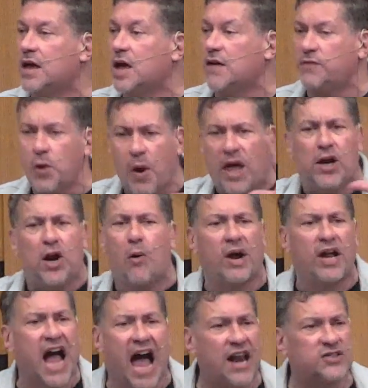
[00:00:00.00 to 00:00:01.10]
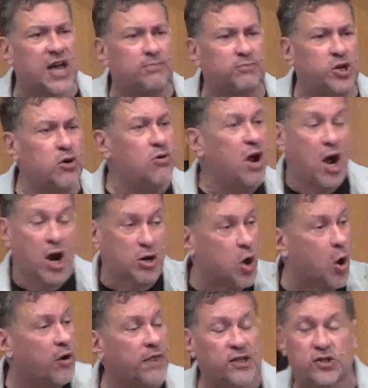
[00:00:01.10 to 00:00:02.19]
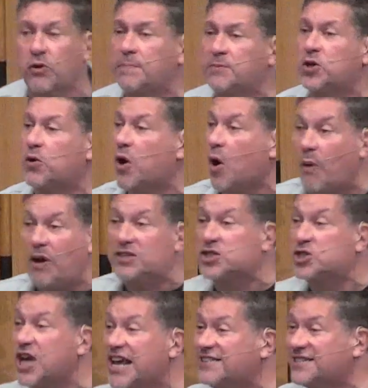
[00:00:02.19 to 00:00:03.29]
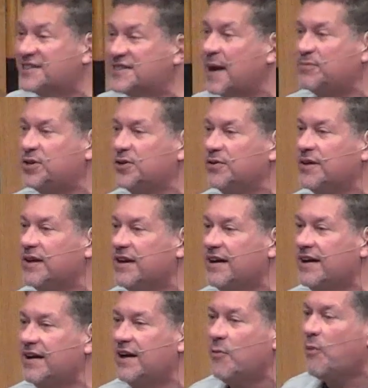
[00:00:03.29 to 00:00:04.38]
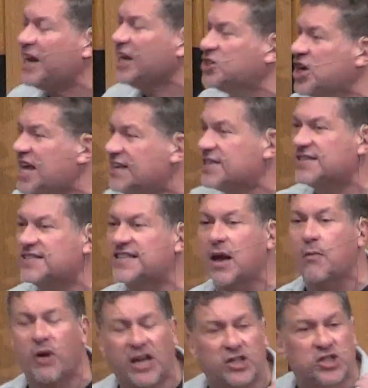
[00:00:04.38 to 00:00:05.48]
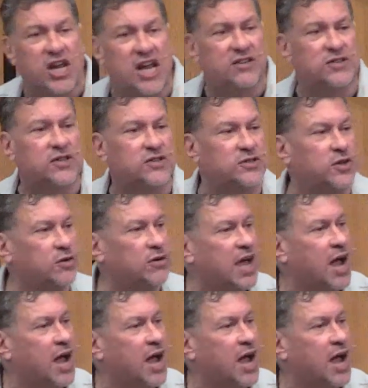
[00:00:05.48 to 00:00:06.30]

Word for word: If you want to know what God is up to, go to the scripture. What's Jesus up to? What did Jesus say? What did Jesus do?